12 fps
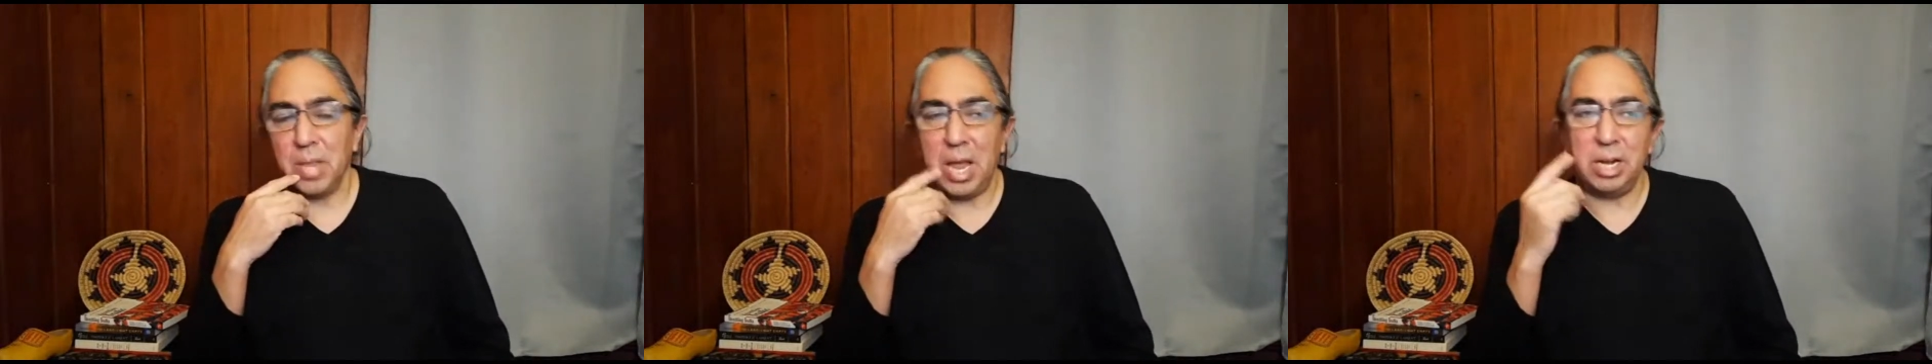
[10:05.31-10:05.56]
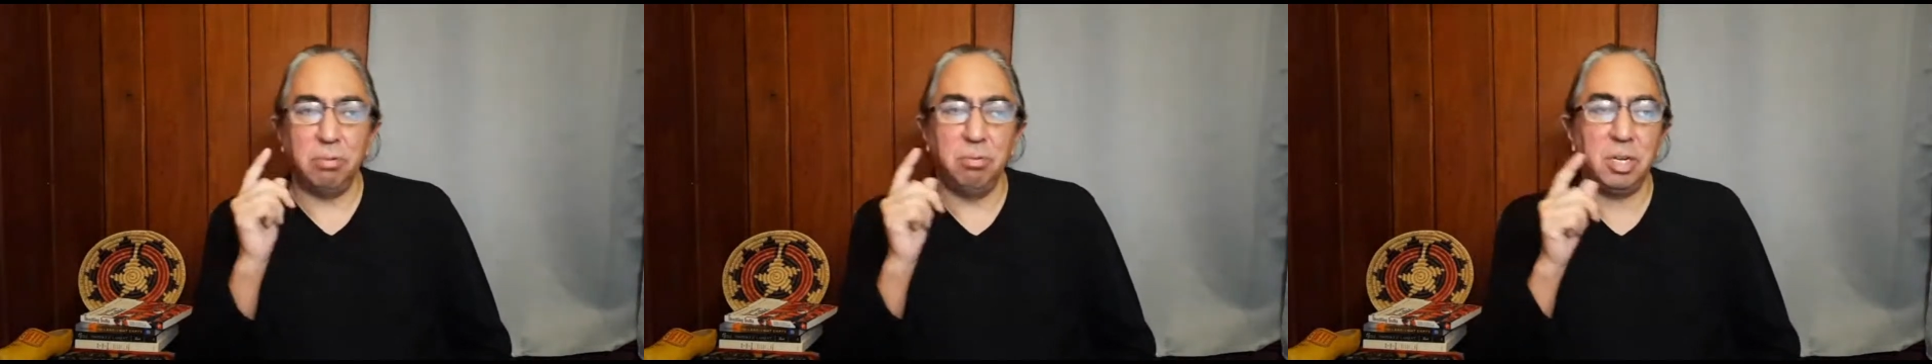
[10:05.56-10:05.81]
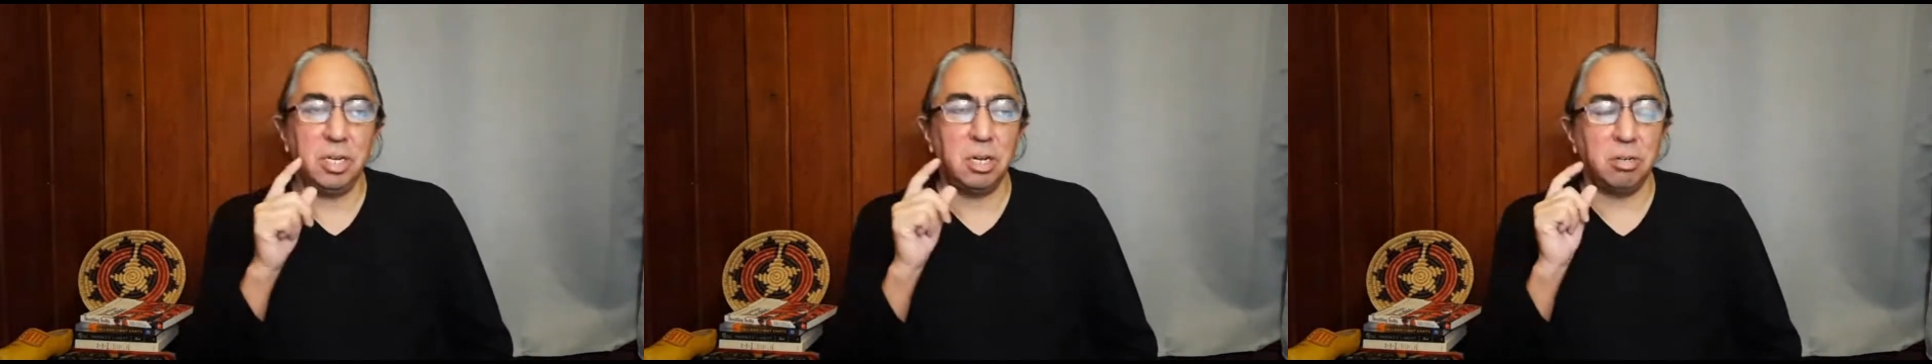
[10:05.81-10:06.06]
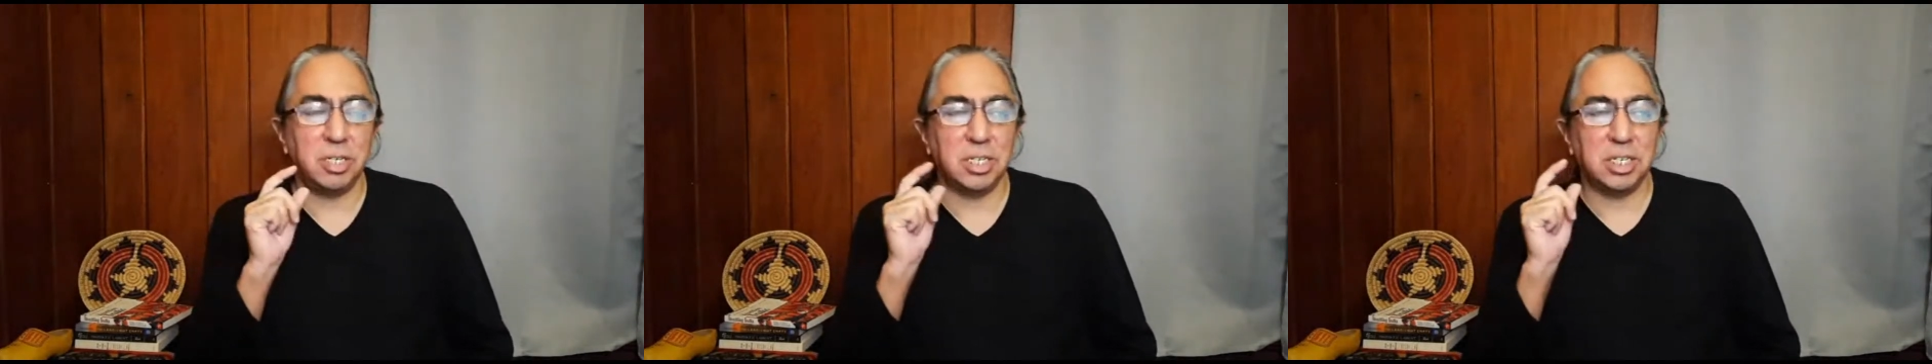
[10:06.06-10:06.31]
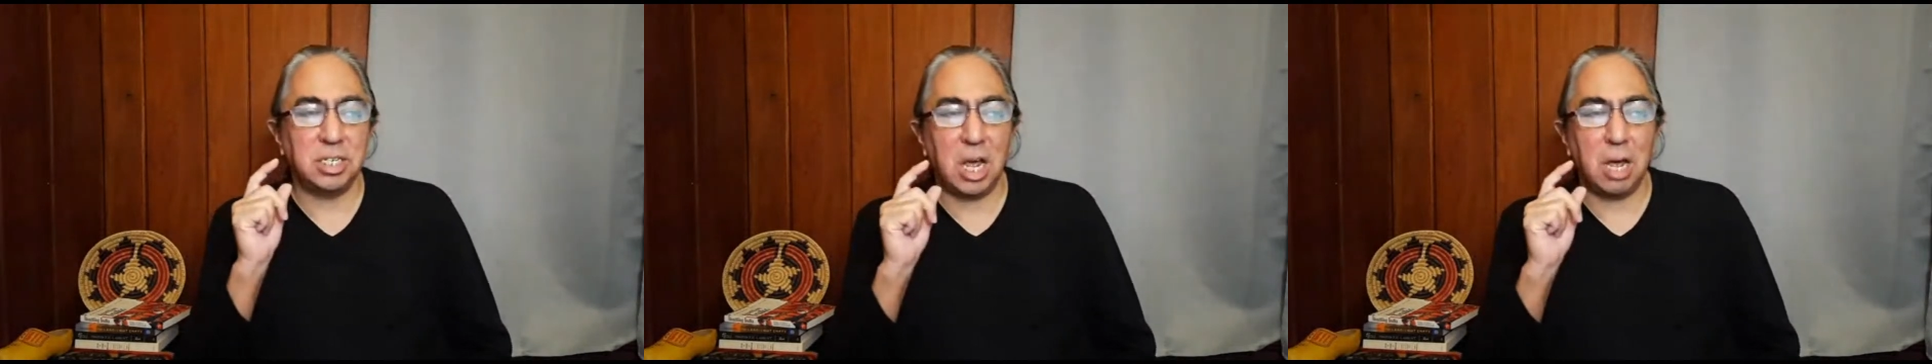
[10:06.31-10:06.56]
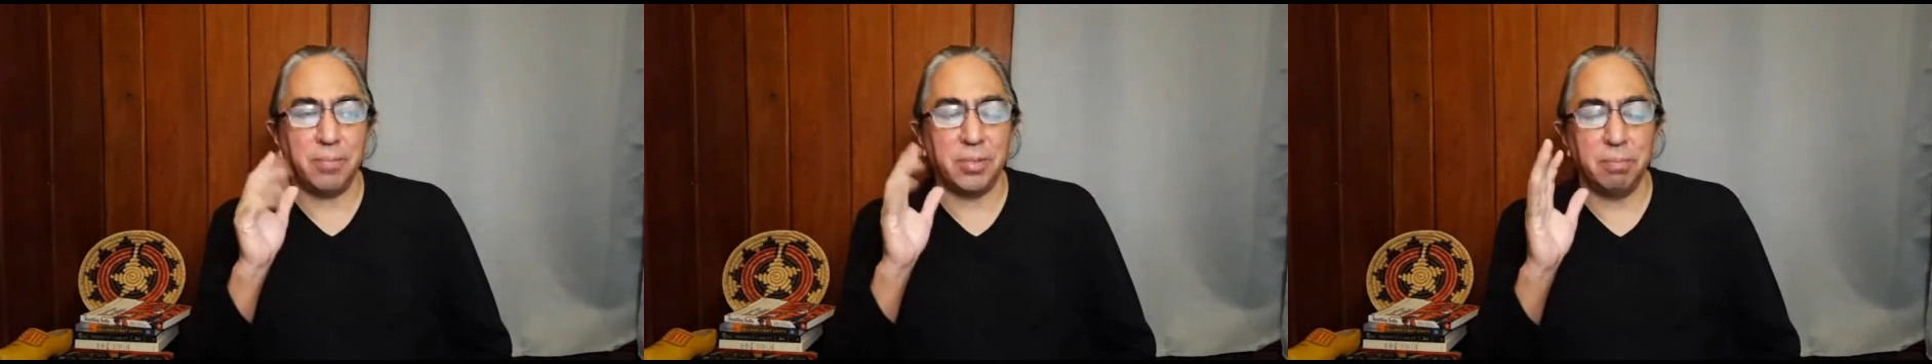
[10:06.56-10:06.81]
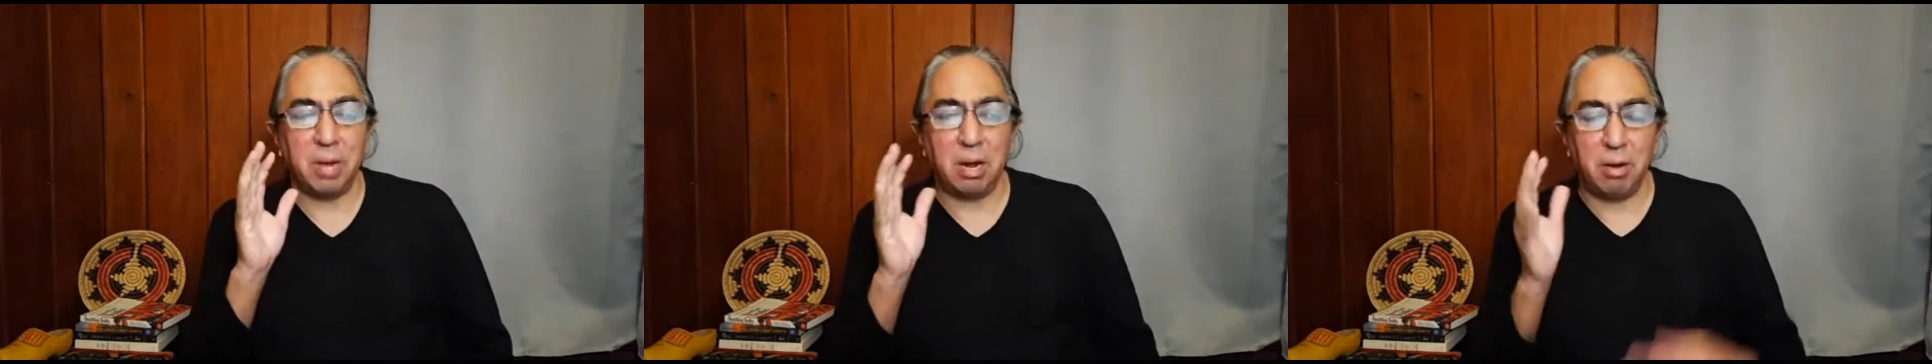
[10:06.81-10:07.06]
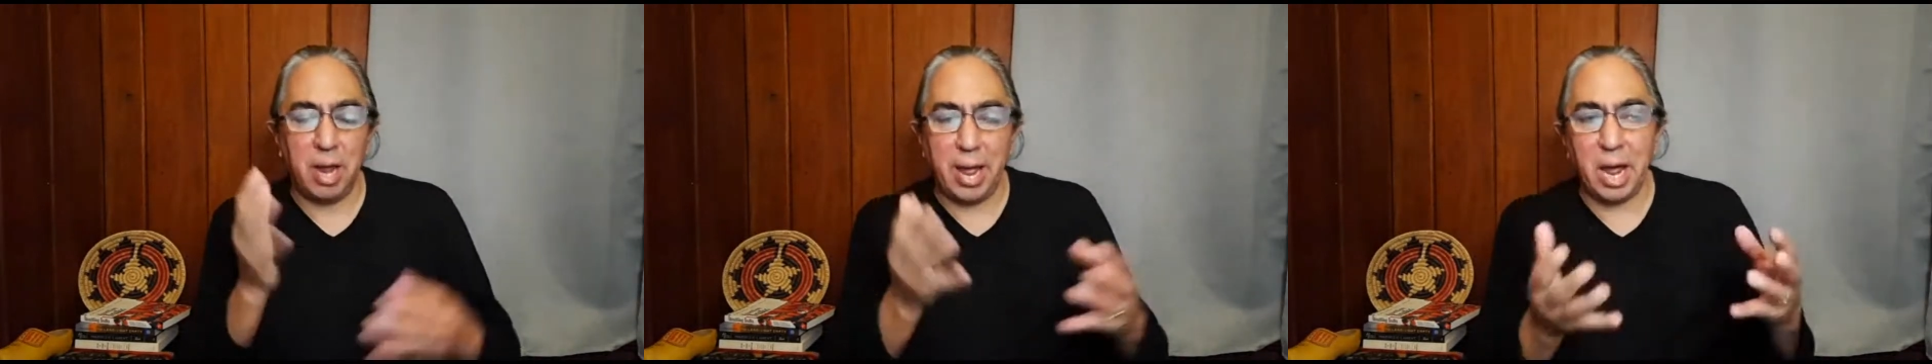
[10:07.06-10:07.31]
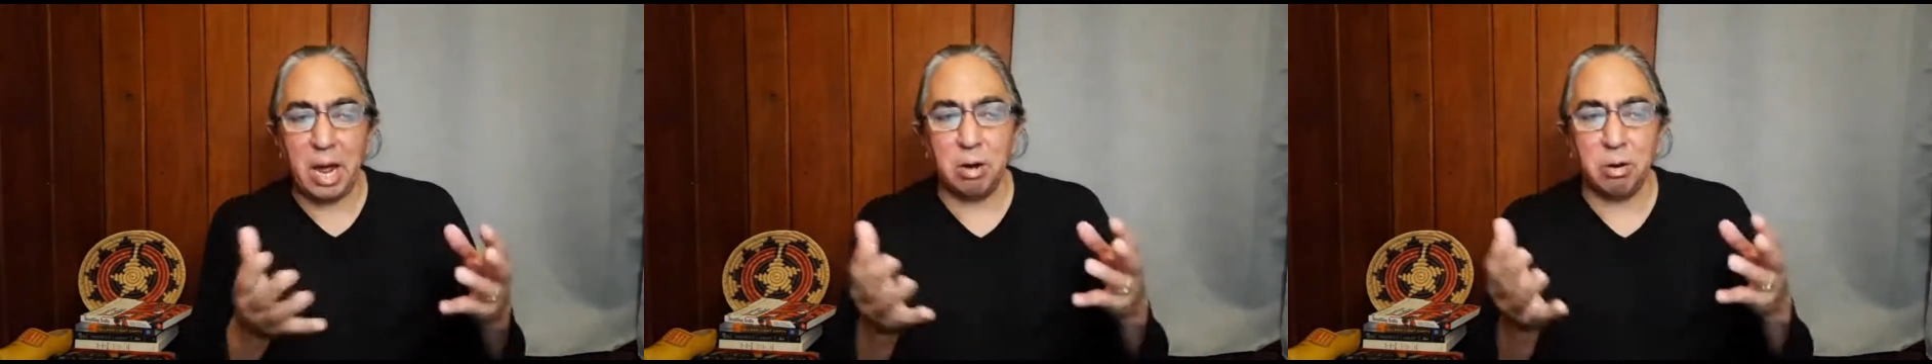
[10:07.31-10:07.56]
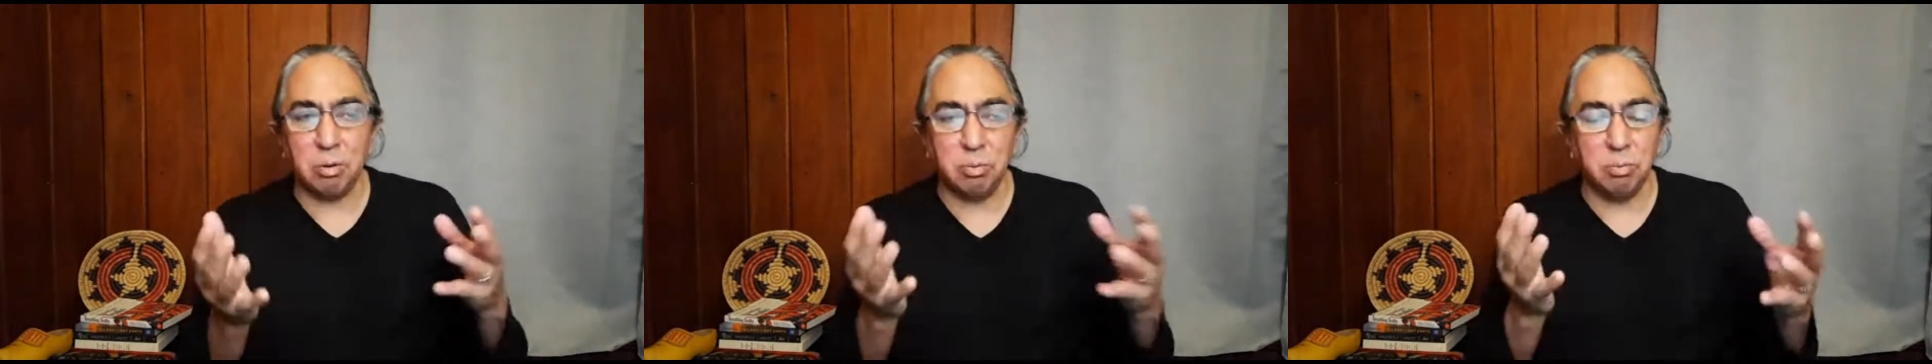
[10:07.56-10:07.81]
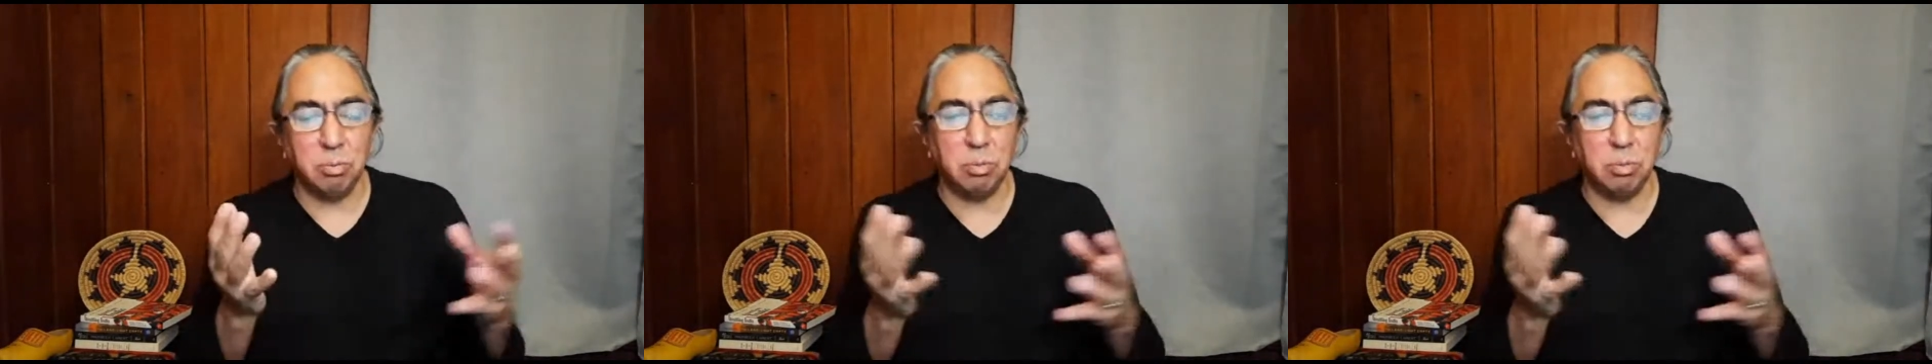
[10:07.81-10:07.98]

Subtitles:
And it really goes into depth about how,